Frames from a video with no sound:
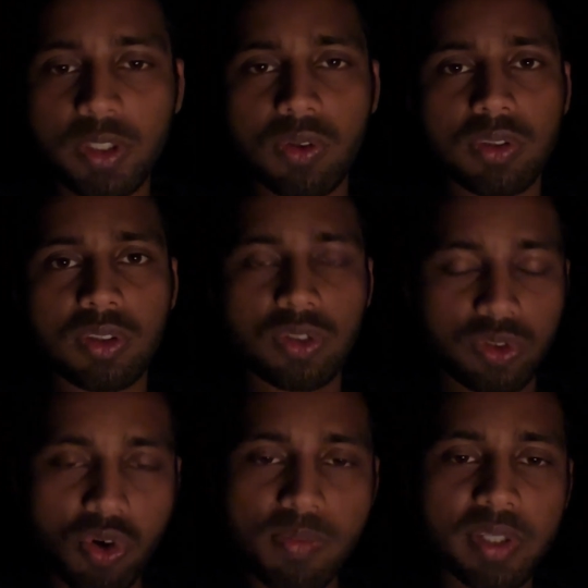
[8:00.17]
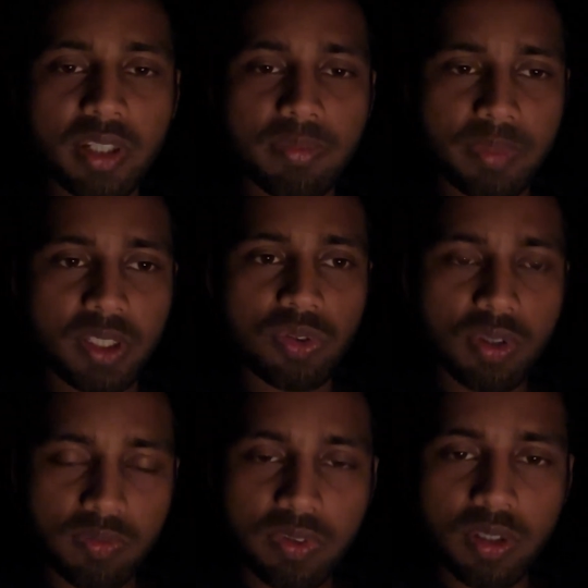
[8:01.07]
on this topic and make you
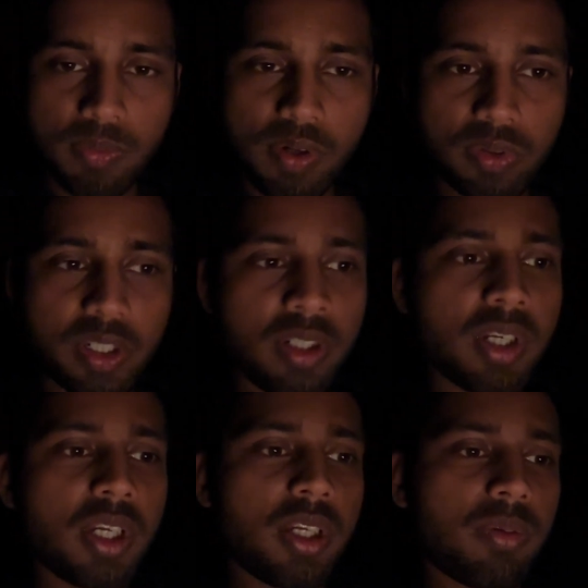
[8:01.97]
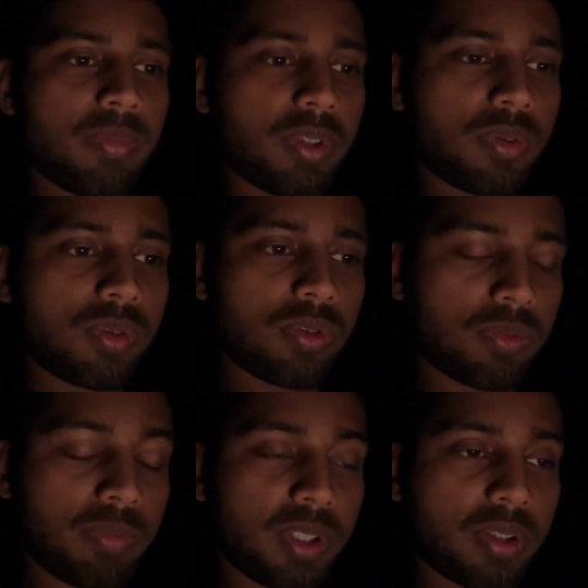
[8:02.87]
aware about it,
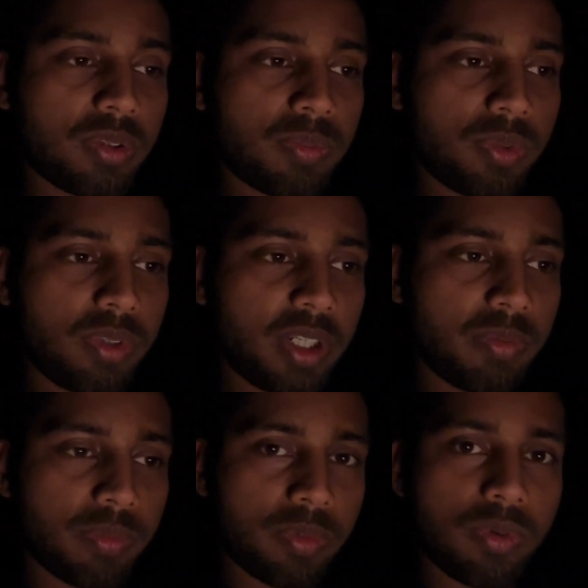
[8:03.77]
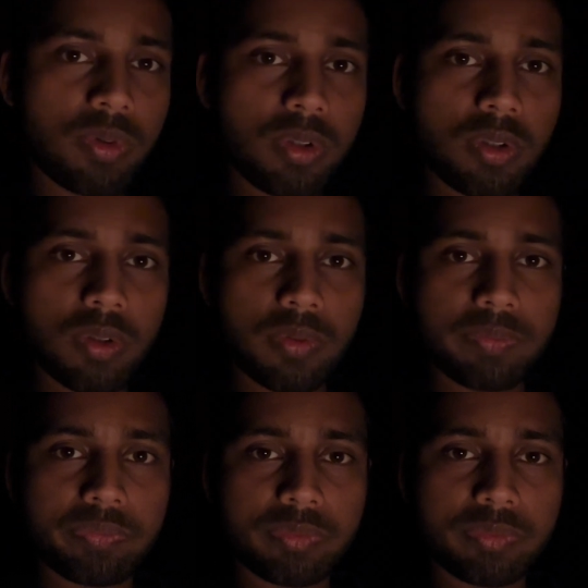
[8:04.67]
because more and more